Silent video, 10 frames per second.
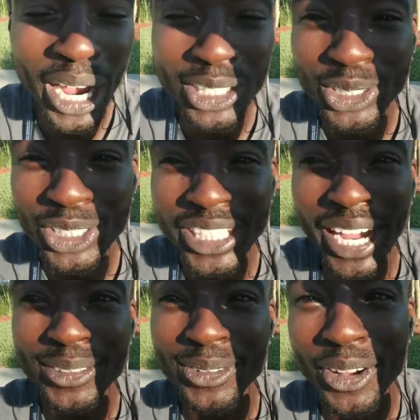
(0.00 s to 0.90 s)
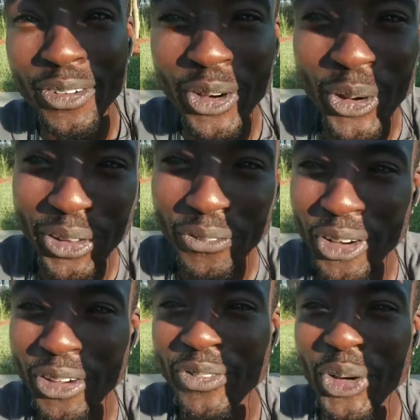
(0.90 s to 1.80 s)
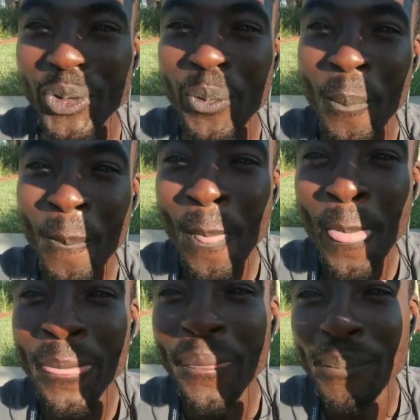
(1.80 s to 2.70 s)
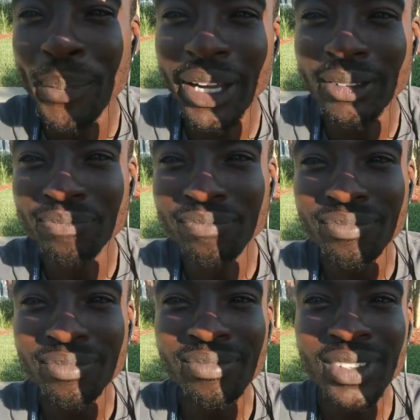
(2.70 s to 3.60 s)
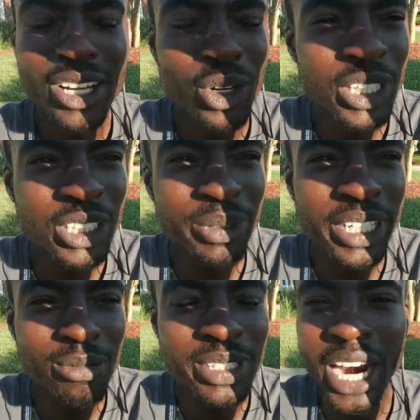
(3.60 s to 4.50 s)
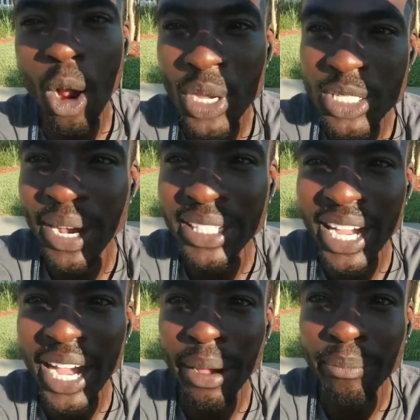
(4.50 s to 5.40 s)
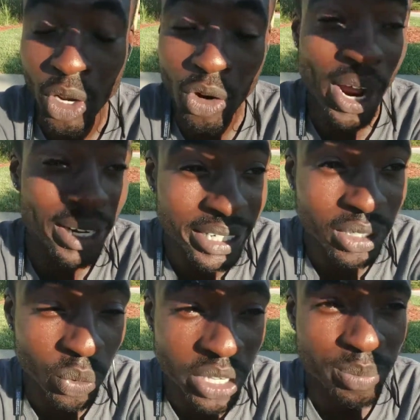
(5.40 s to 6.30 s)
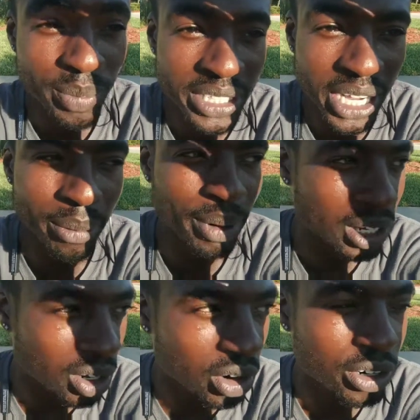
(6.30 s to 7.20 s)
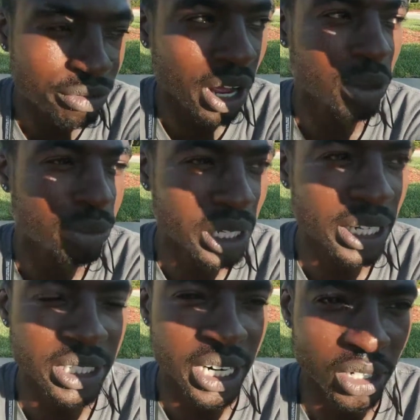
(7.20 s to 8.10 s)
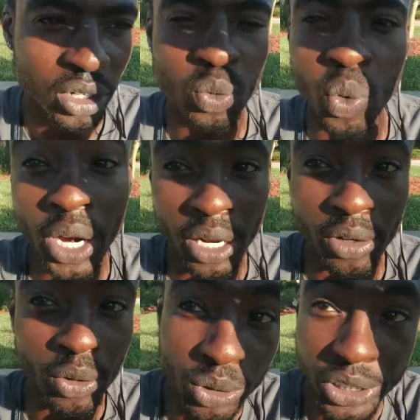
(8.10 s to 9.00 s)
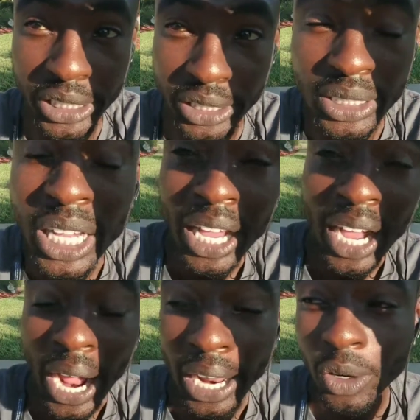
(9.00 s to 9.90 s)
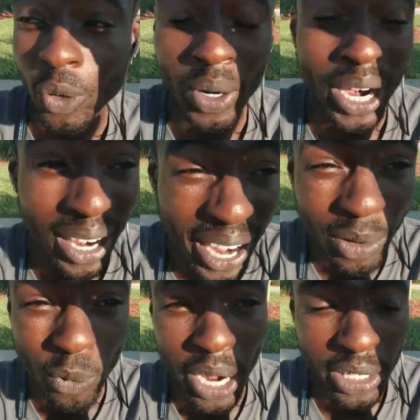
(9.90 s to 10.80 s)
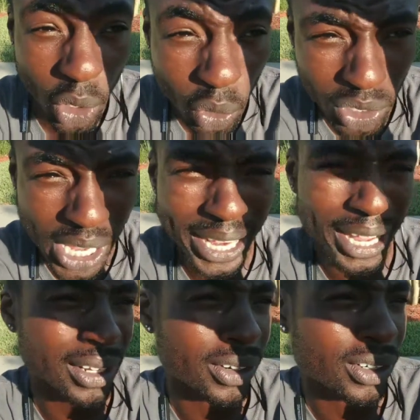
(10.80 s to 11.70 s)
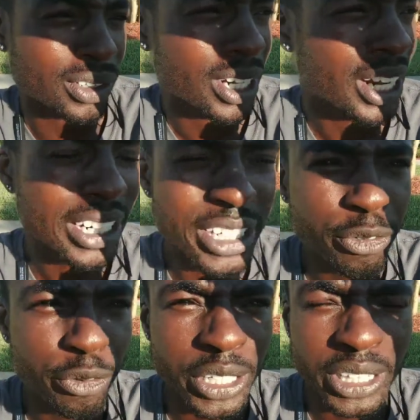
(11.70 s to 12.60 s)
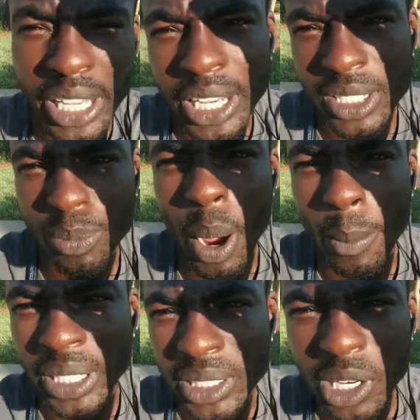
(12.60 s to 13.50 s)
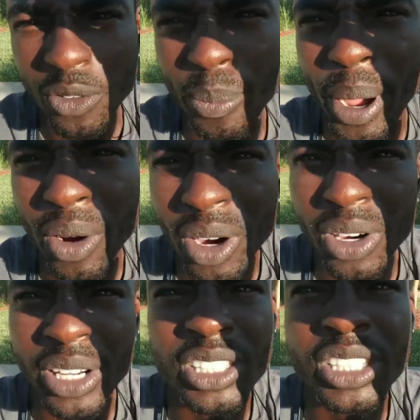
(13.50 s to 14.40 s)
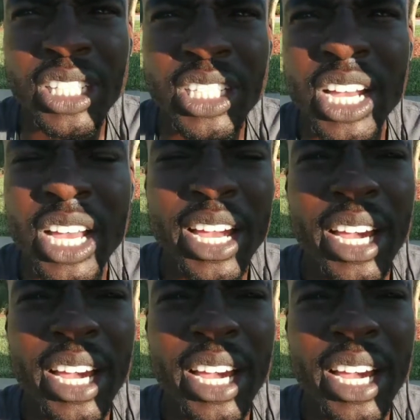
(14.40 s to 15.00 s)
she got you in your phone, it's free food. But the question becomes, did I waste my time? No, I didn't waste my time. I learned a valuable lesson. I learned who she is. I learned what I like, what I don't like. I learned different things about myself, about her. It's just